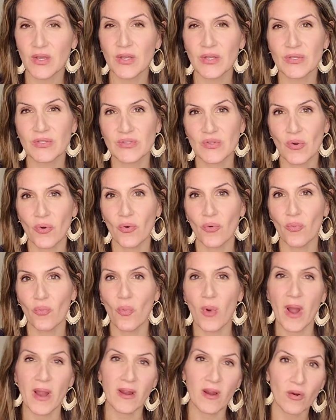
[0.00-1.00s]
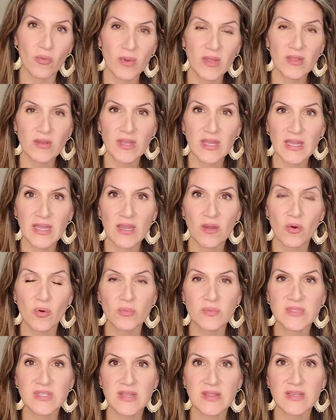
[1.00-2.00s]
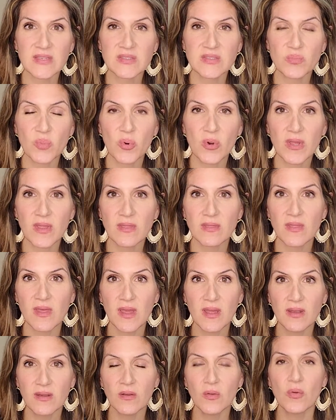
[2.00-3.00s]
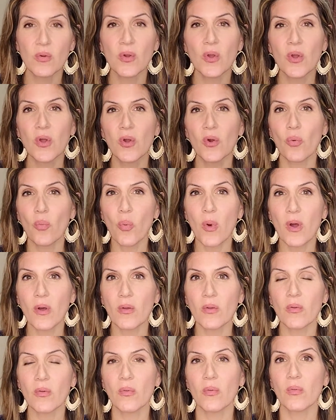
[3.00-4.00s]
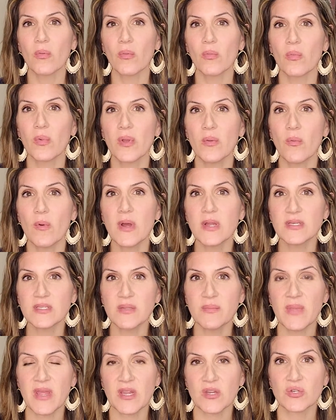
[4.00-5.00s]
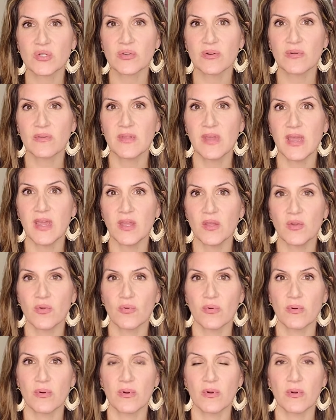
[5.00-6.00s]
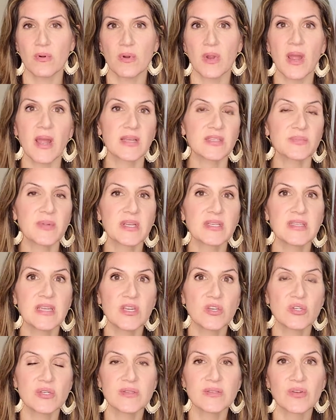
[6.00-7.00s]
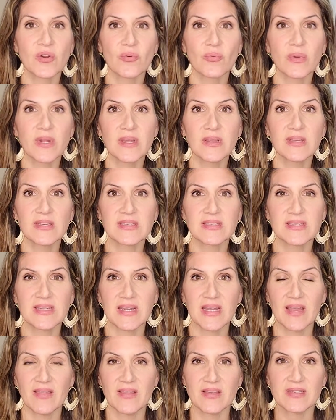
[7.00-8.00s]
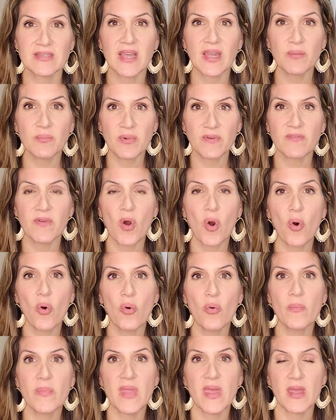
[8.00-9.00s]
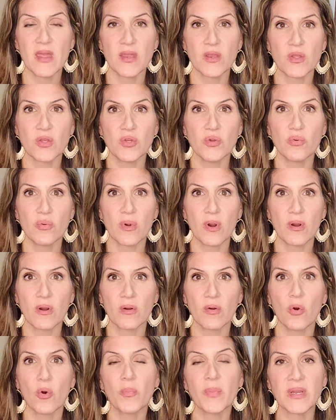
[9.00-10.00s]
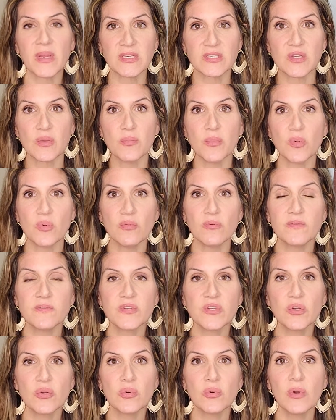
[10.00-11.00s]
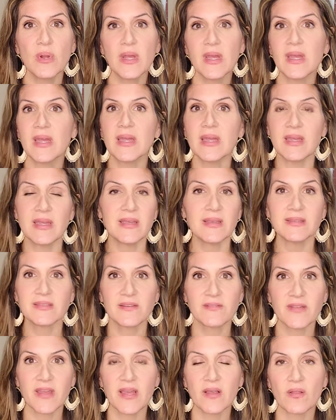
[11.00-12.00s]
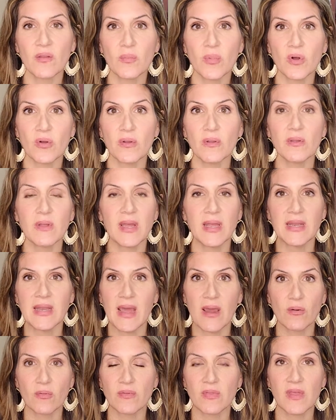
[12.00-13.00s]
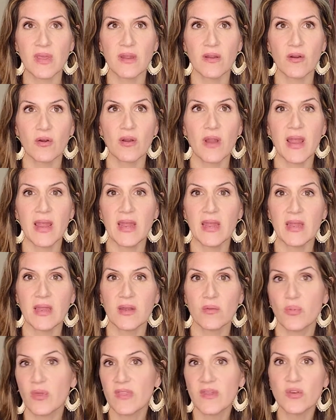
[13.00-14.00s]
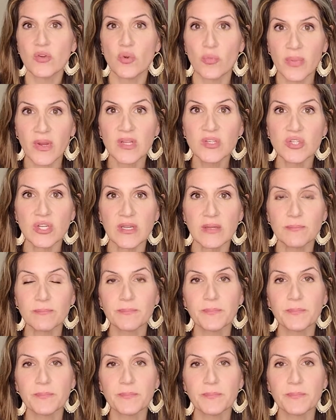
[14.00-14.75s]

So why are we looking at homes at this point then? Well, we want to make sure that your expectations are realistic and the type of home that you are hoping to move to is available and out there and within your budget.